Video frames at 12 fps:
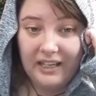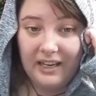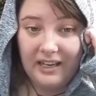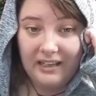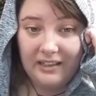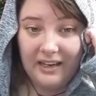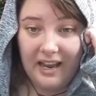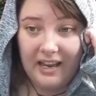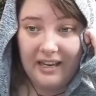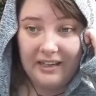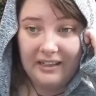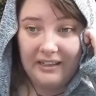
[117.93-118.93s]
in
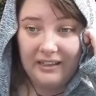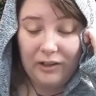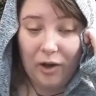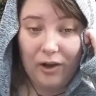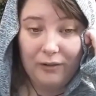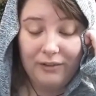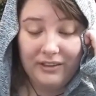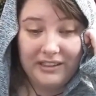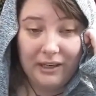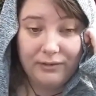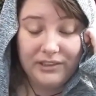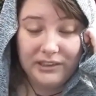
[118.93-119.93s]
a life and
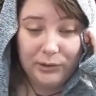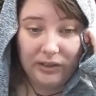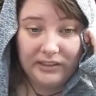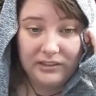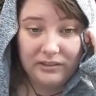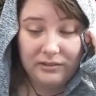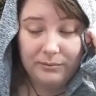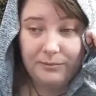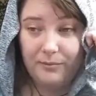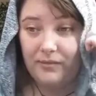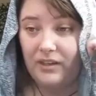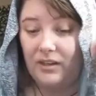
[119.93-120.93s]
death situation.
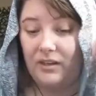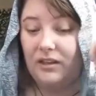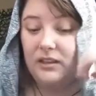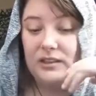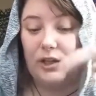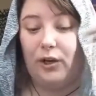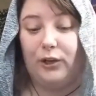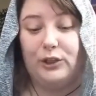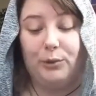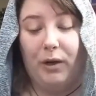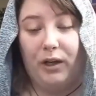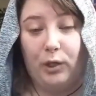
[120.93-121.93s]
So
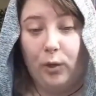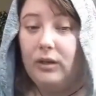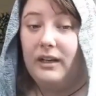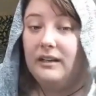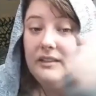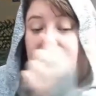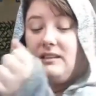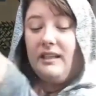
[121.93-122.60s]
to my knowledge,